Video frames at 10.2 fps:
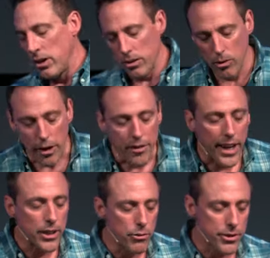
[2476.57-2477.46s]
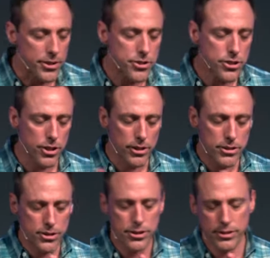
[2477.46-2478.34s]
Lord, I thank you for this
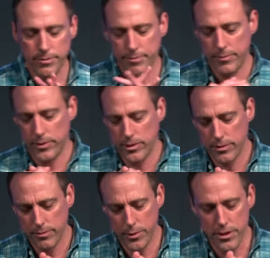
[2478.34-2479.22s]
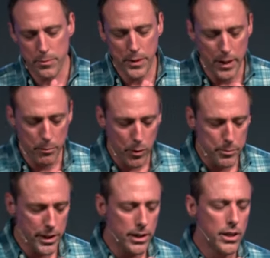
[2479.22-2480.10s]
church, for these people
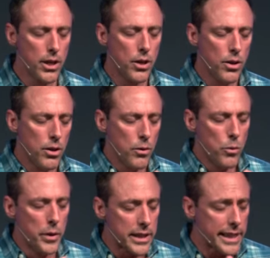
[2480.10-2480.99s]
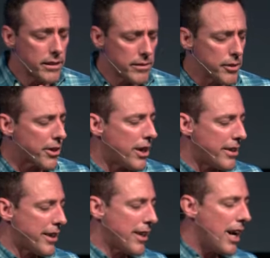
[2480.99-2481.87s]
being willing, even on
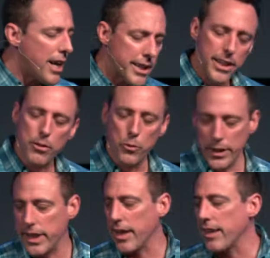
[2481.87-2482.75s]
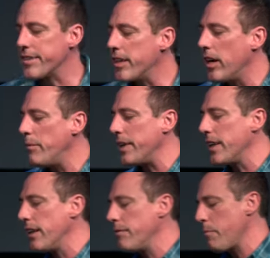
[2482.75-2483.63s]
a holiday weekend, to come
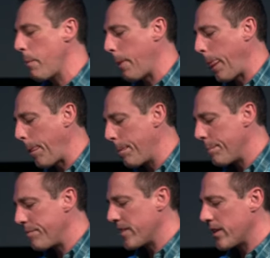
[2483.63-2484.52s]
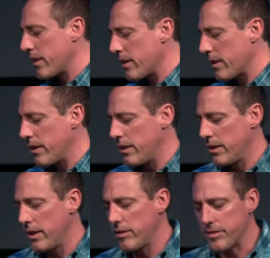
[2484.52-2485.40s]
in
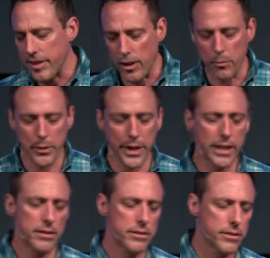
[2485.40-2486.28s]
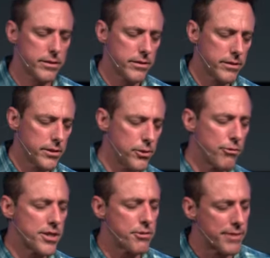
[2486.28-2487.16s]
and celebrate your
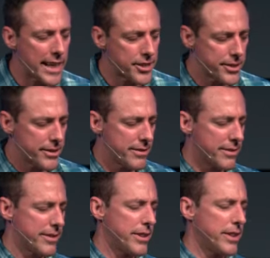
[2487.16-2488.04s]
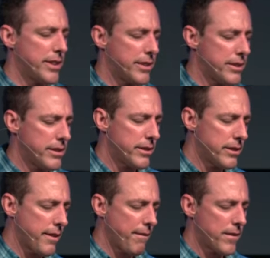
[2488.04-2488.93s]
resurrection,
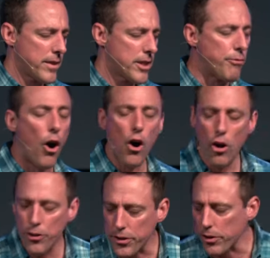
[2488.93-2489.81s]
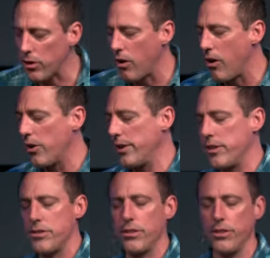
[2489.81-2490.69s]
to give all the glory
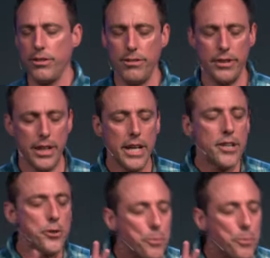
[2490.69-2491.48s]
to you, to